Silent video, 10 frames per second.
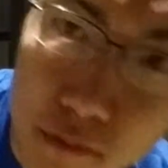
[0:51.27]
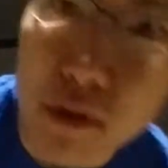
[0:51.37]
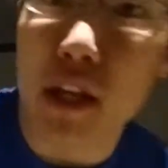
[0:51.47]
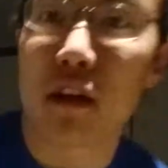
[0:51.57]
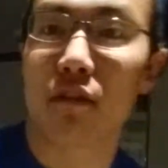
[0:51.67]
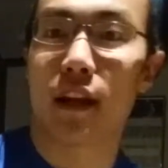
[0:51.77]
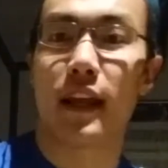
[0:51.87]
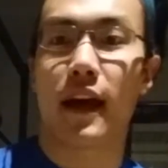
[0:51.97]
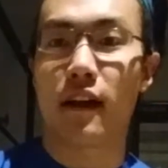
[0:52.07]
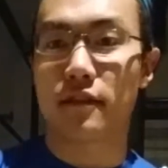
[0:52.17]
the
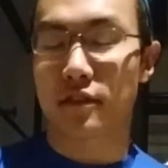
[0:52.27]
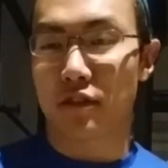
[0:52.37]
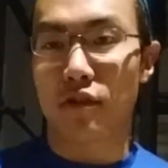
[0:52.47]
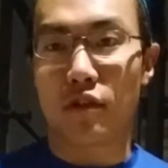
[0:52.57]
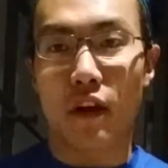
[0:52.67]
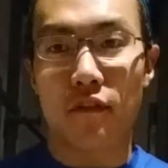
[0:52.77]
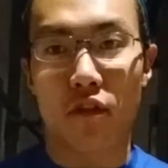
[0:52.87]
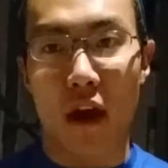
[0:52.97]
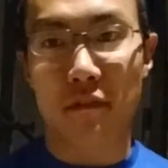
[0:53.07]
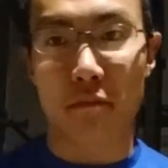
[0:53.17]
brachioradialis. So you
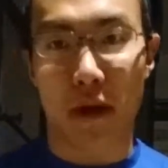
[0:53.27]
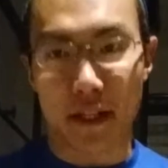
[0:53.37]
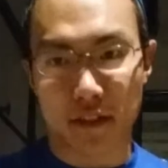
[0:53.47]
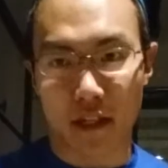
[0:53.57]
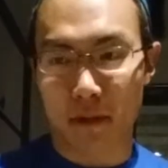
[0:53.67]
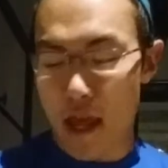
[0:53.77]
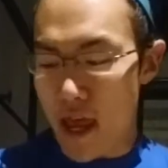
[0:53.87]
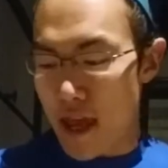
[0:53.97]
have your bicep,